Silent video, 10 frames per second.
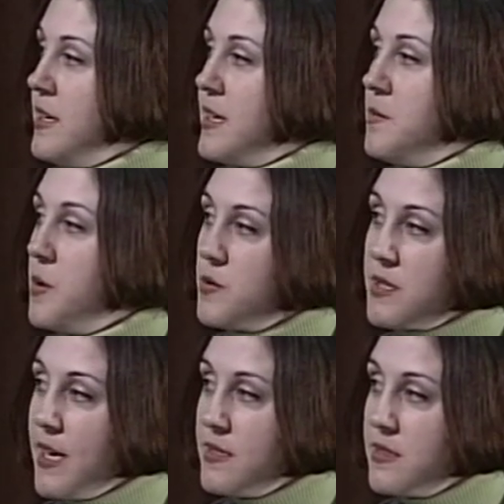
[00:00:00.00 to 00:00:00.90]
In most
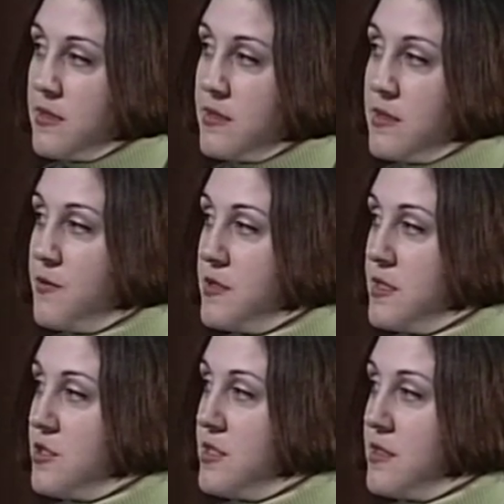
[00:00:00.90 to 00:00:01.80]
cases, the
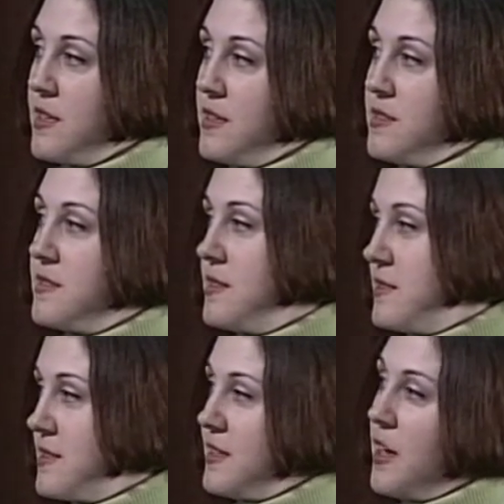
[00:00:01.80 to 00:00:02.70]
physician can
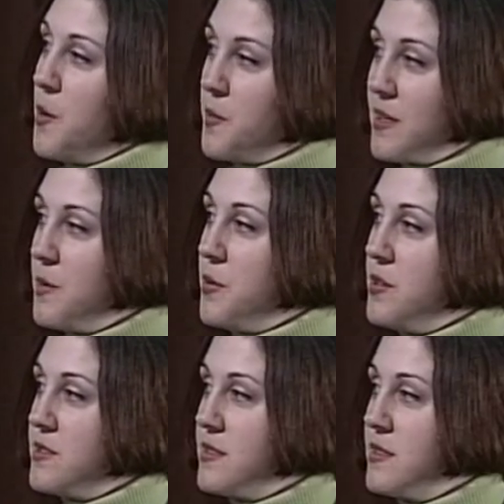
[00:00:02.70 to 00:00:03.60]
assist in helping the
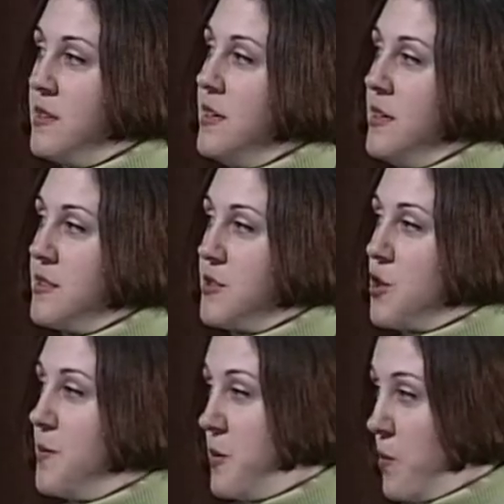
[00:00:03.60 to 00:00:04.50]
person
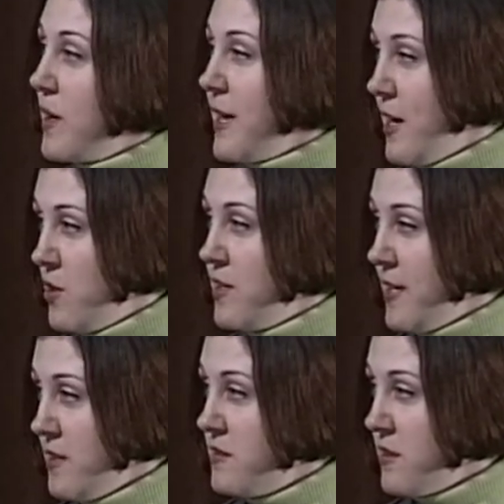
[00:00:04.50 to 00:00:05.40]
determine what care
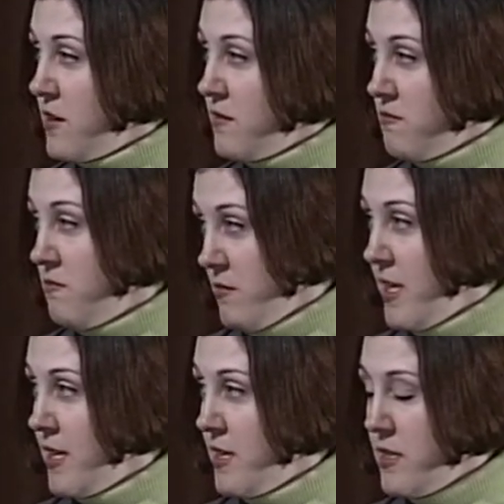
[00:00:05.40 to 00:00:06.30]
needs are
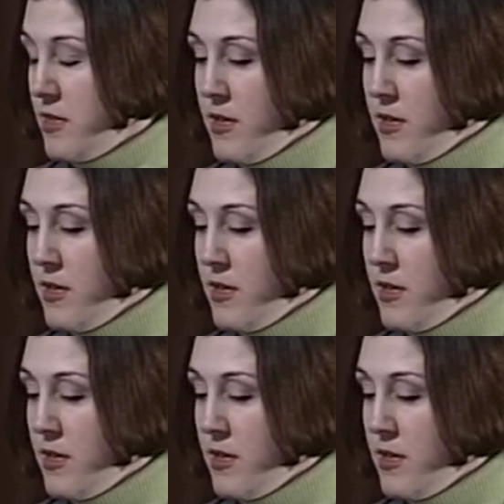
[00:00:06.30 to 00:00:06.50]
needed.